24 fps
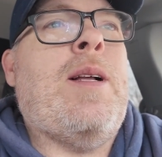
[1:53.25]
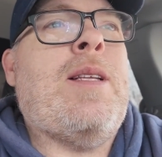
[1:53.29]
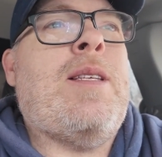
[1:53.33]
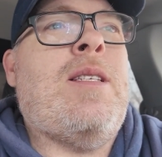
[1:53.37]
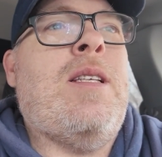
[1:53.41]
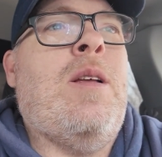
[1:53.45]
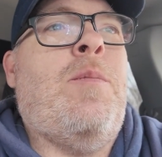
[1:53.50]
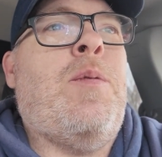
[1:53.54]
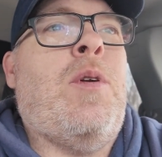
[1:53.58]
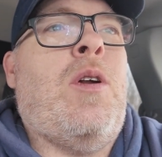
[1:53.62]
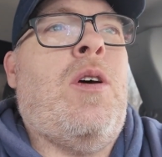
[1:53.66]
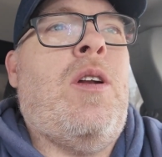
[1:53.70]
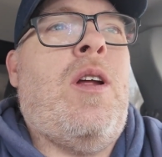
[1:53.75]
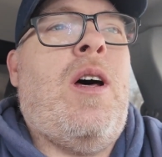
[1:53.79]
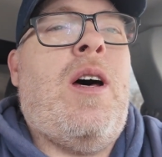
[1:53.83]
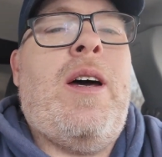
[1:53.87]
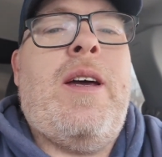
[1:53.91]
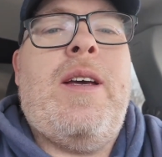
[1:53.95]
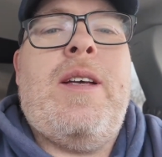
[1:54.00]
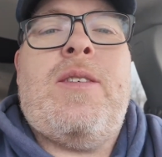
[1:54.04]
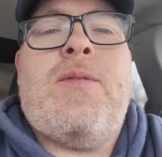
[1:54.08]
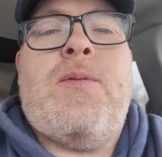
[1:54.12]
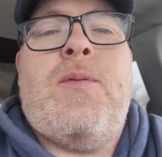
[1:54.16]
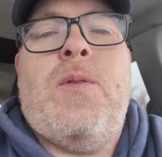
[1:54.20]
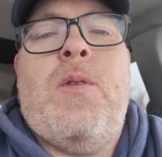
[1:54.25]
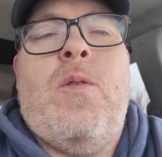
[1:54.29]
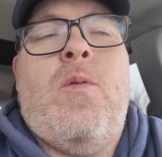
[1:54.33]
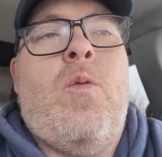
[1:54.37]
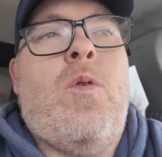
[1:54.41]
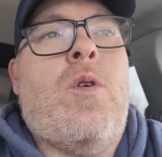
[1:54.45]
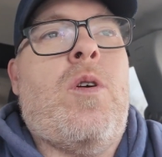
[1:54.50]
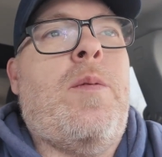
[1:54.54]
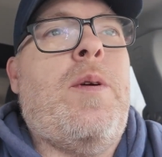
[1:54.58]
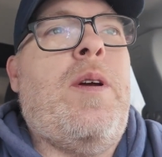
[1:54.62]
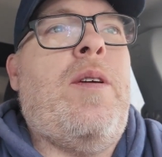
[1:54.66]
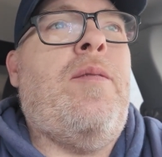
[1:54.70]
slipping on ice from the
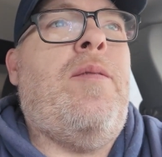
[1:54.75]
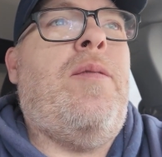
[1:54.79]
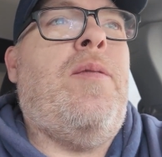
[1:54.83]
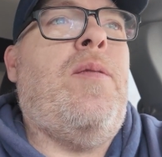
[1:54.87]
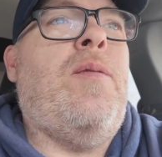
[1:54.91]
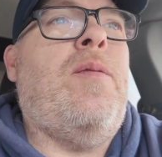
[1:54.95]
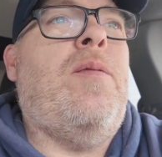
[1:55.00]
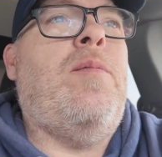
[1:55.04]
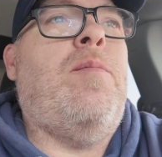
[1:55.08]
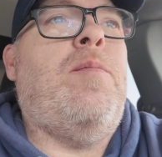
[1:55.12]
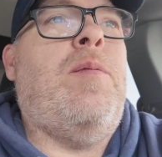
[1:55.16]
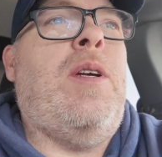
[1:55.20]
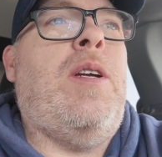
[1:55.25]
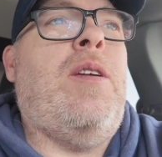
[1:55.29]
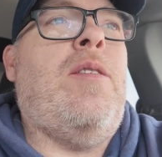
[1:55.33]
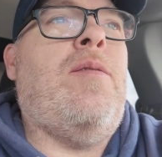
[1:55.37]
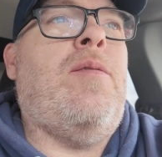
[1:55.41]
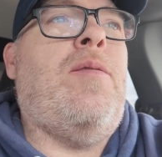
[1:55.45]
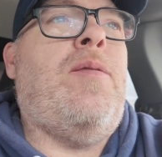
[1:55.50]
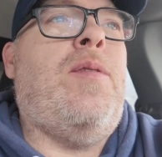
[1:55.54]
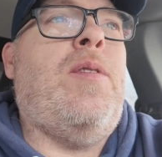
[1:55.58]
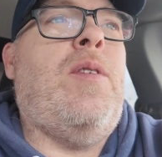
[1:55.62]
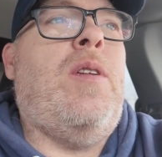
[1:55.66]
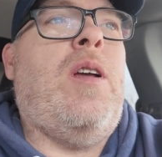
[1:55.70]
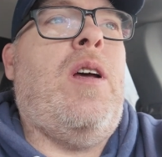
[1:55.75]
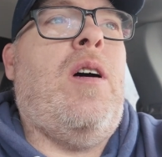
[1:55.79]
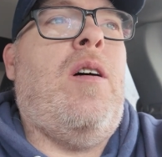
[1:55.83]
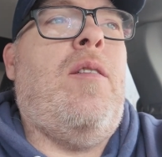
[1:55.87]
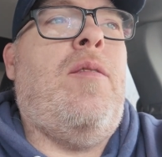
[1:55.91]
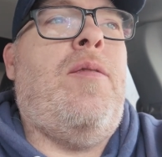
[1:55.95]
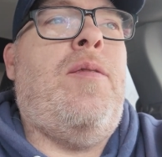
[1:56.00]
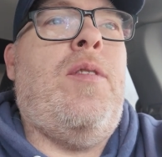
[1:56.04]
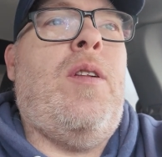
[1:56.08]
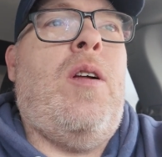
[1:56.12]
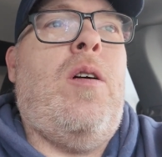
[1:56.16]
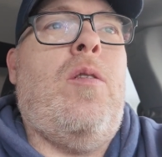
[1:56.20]
water being
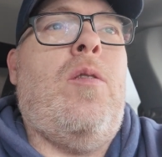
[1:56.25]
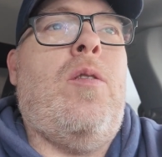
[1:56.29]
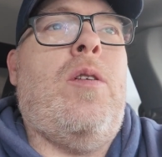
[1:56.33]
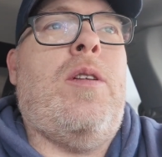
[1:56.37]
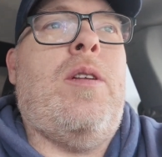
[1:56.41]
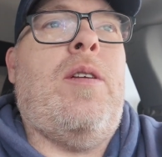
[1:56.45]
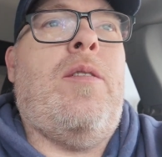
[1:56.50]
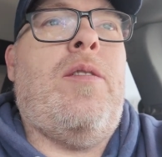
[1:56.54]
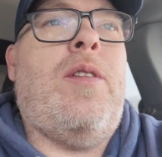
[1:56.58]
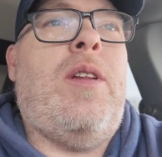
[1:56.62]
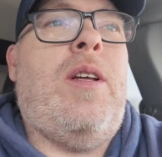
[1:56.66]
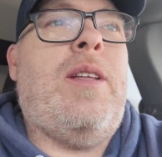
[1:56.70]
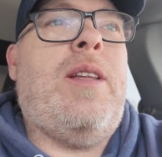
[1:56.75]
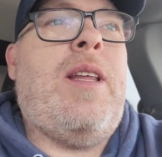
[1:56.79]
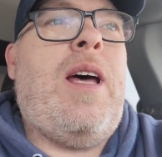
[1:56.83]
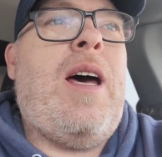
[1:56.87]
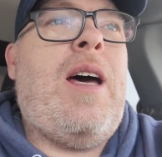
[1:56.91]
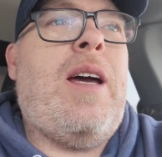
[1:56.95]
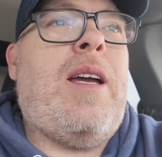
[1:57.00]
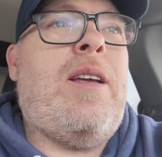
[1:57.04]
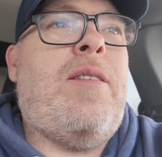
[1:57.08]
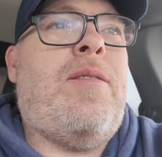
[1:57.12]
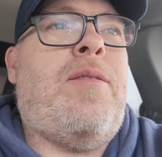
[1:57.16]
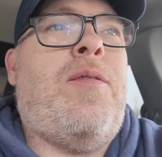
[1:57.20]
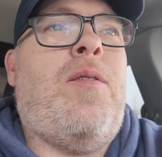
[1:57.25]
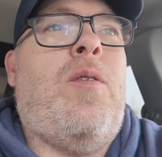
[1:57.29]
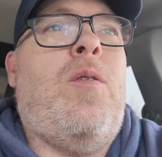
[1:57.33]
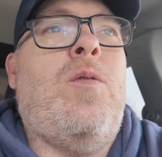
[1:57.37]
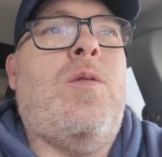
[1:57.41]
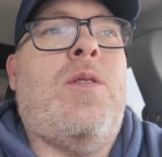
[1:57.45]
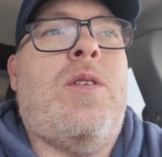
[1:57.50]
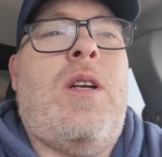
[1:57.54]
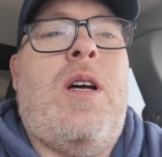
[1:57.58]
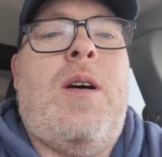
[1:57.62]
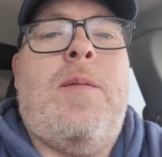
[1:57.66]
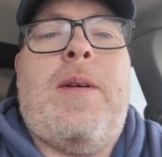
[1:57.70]
flowed and everything like that. Get
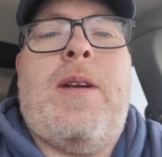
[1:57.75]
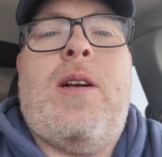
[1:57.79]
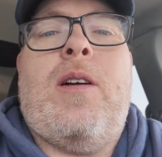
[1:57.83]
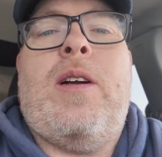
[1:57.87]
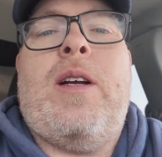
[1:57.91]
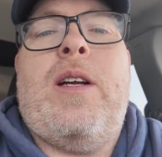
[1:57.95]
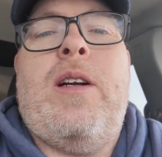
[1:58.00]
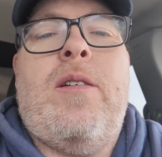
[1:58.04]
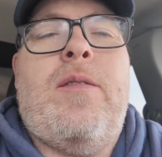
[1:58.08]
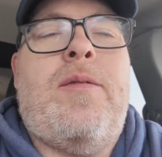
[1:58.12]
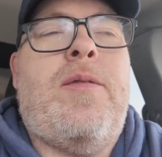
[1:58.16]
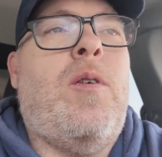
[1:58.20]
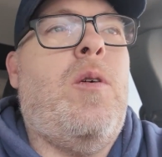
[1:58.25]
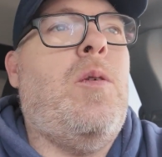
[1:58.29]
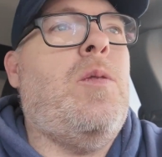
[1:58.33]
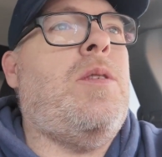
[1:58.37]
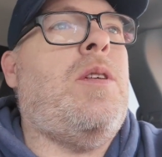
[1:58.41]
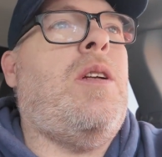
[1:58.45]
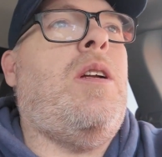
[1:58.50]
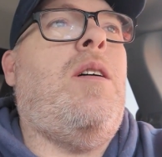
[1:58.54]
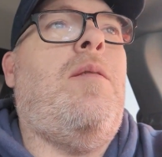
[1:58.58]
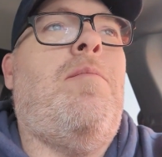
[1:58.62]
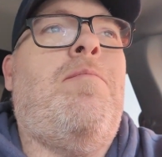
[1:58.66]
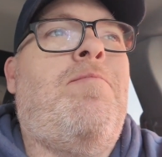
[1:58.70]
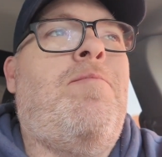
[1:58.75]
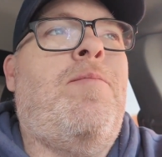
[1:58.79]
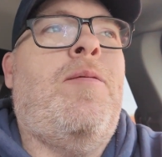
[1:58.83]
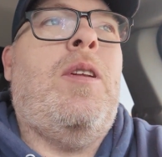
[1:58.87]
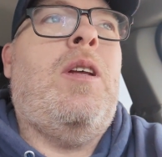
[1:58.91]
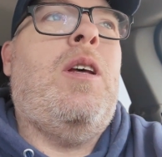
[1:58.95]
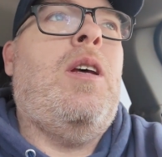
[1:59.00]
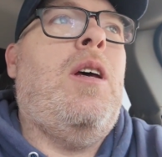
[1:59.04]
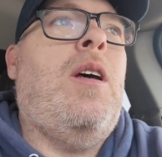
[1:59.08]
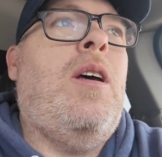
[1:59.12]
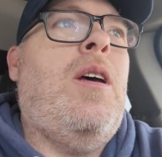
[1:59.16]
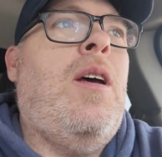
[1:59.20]
frozen up, get our gear frozen up.
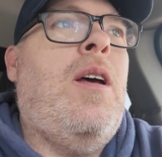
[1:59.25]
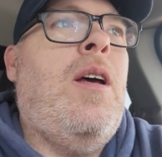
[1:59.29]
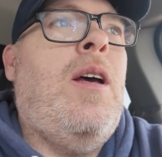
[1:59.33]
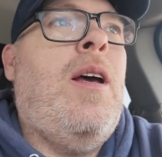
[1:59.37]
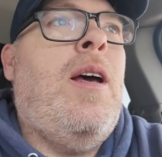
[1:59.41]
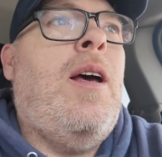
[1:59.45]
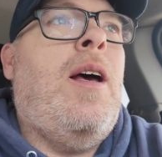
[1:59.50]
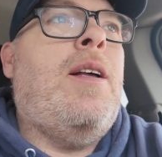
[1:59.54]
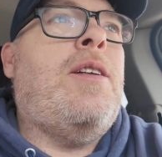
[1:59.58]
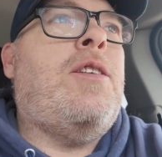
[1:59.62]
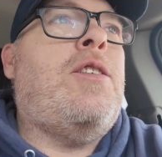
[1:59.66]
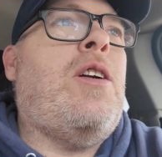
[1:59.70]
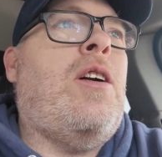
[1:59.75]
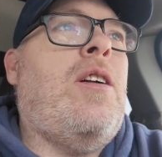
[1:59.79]
It's